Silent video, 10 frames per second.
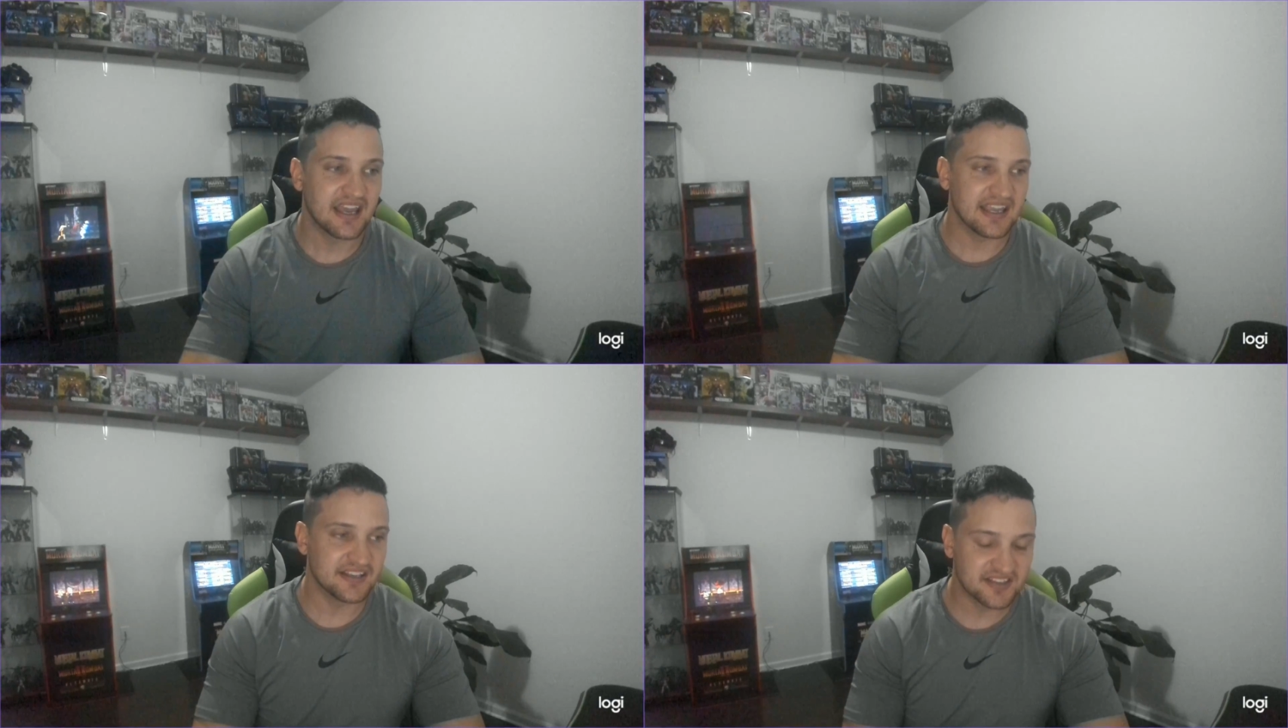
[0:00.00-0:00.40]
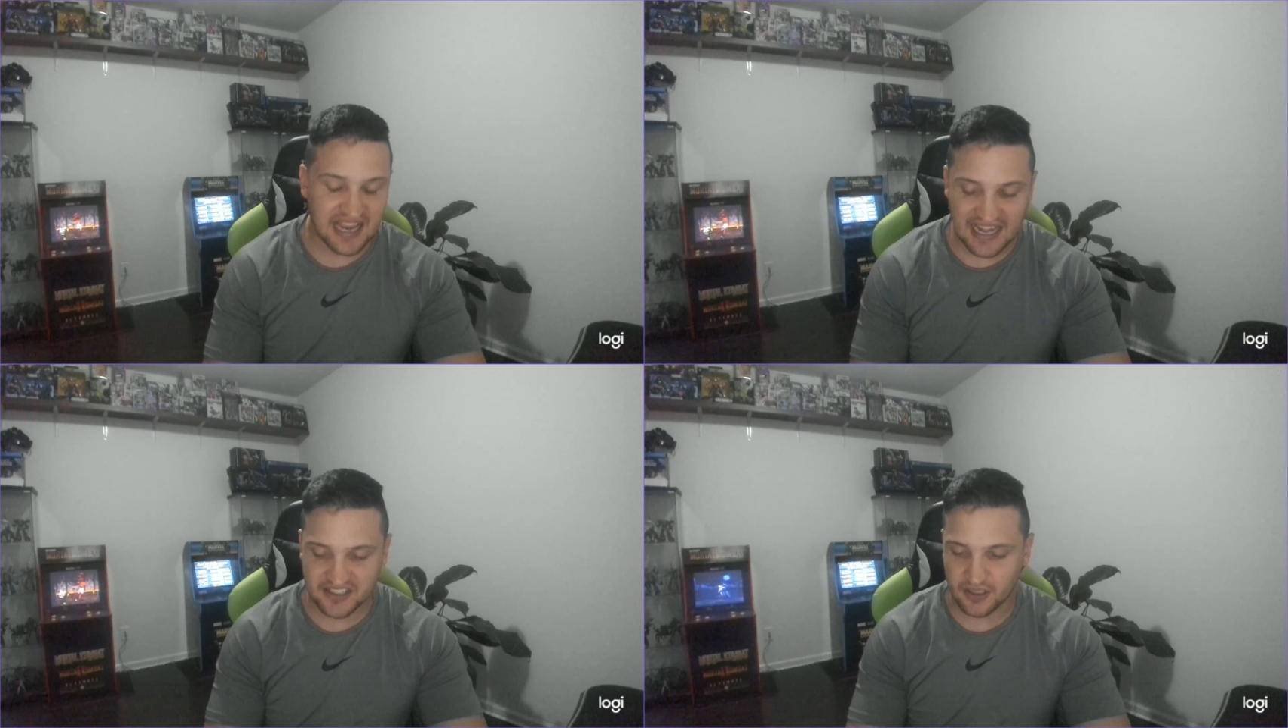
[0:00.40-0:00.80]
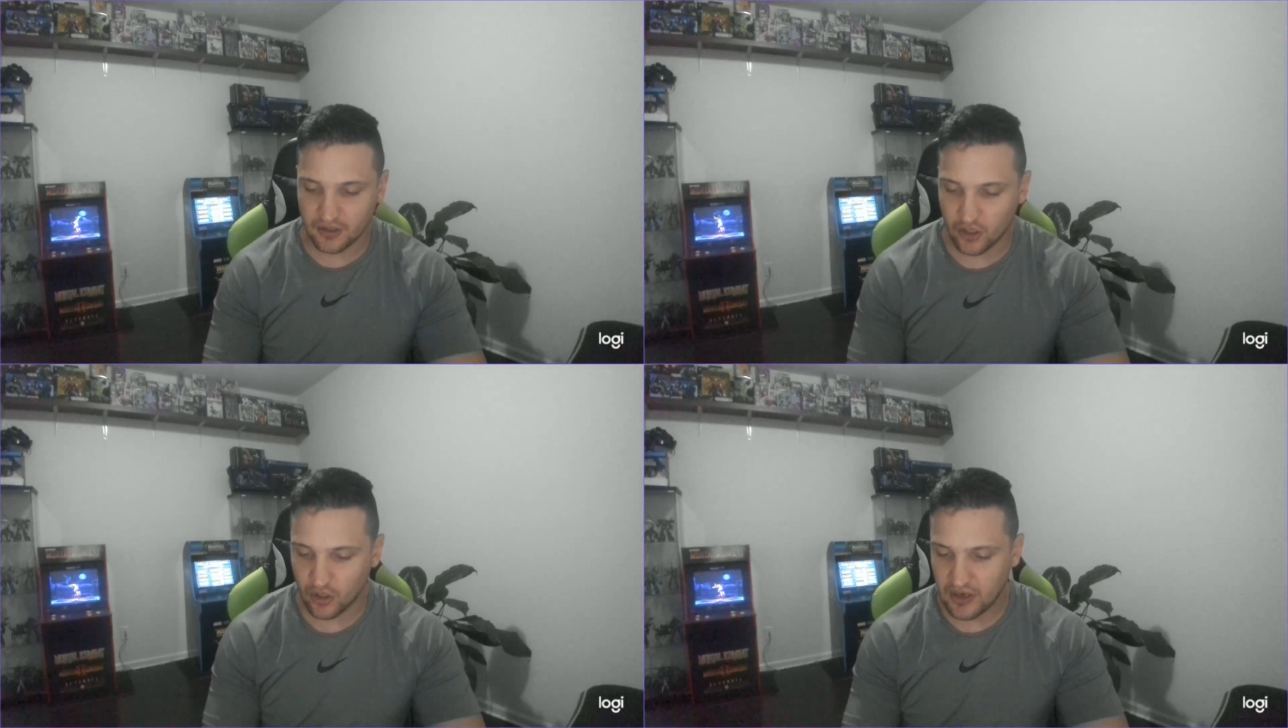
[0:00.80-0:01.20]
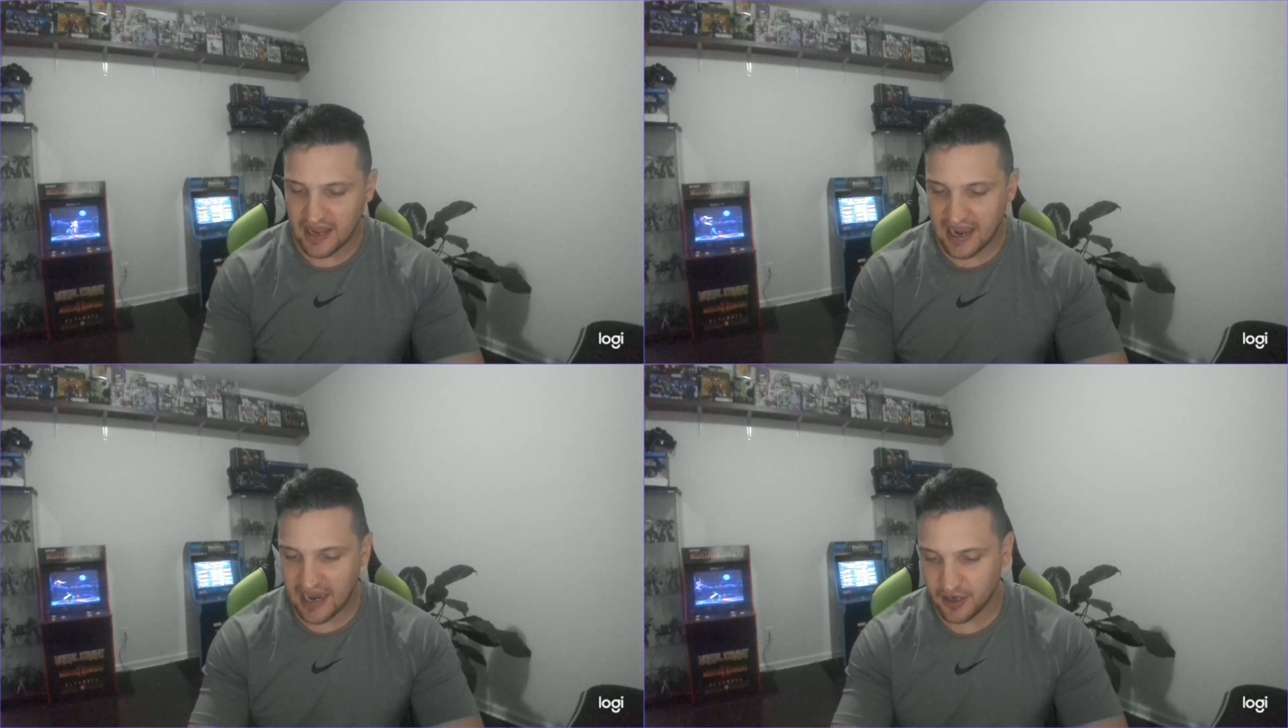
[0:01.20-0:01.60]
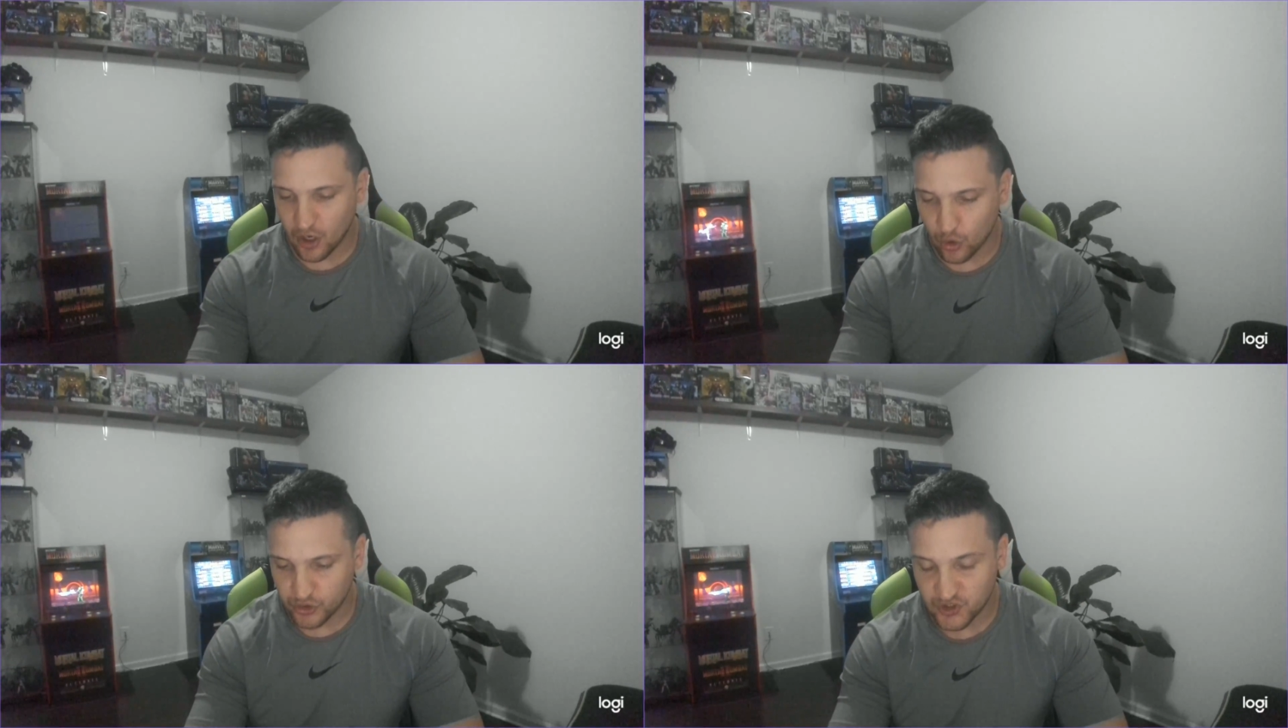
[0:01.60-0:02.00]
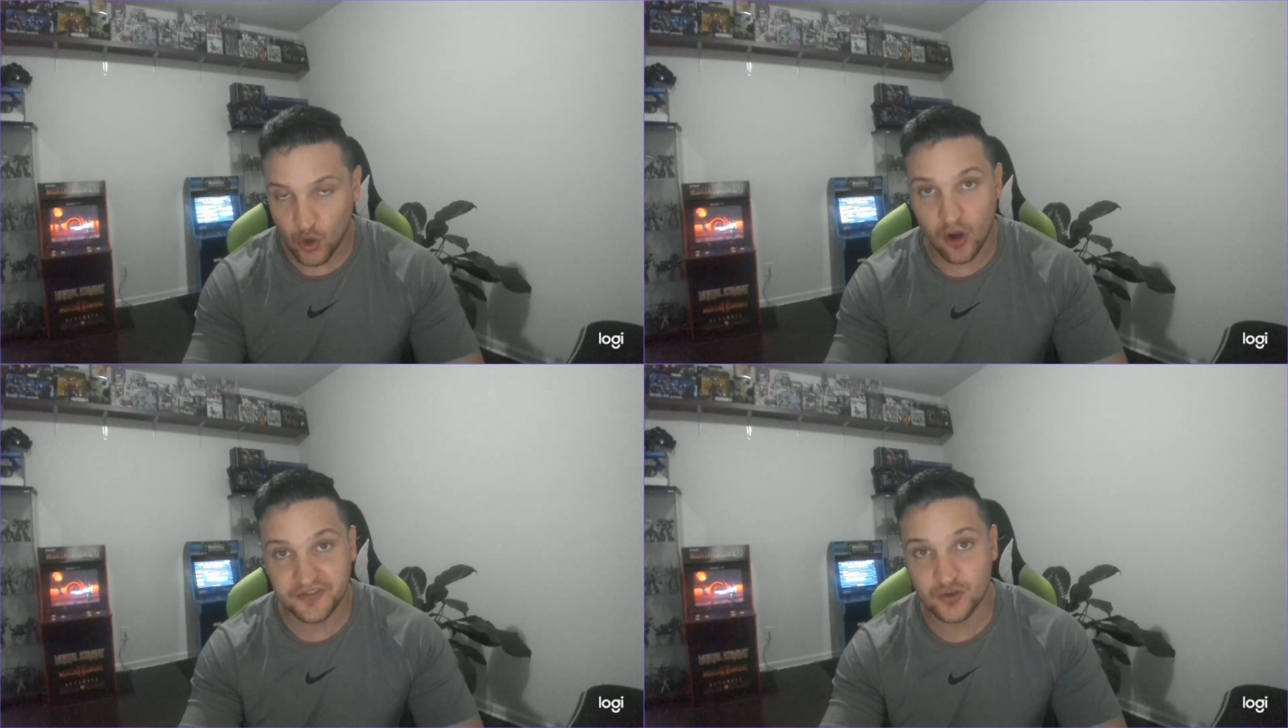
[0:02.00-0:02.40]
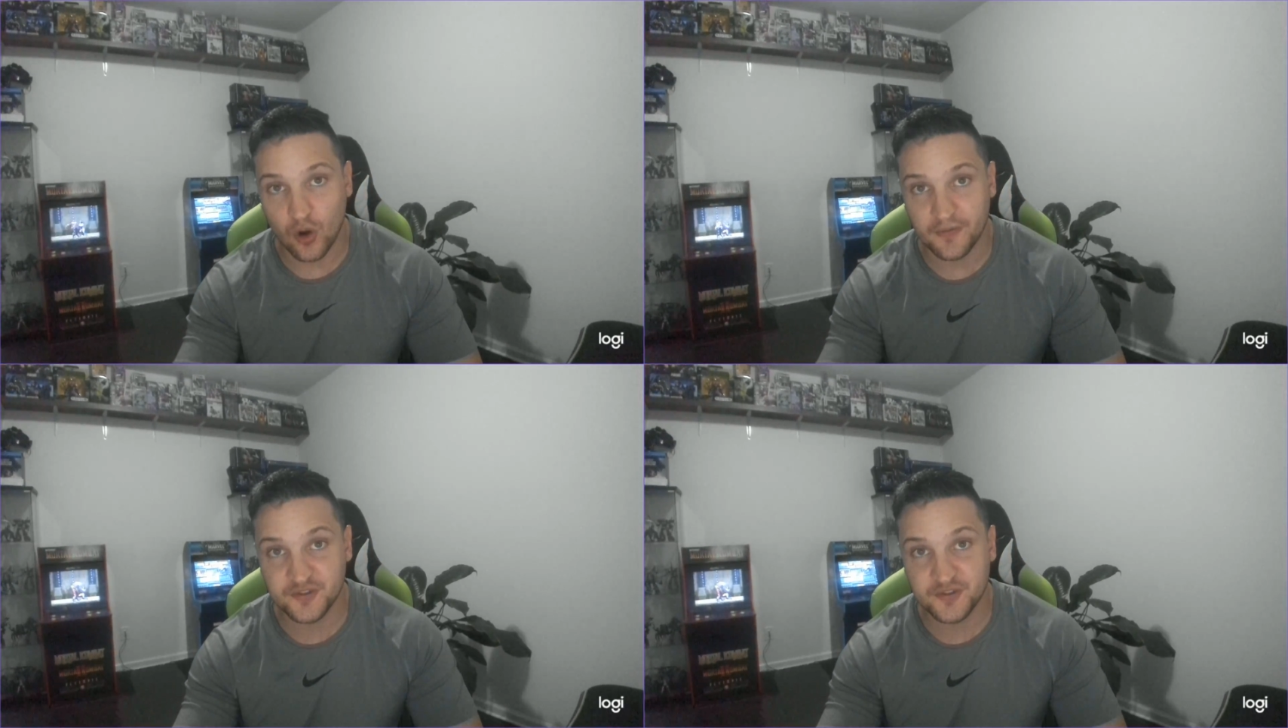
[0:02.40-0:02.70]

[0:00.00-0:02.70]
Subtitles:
He's got to learn how to go soft, hard,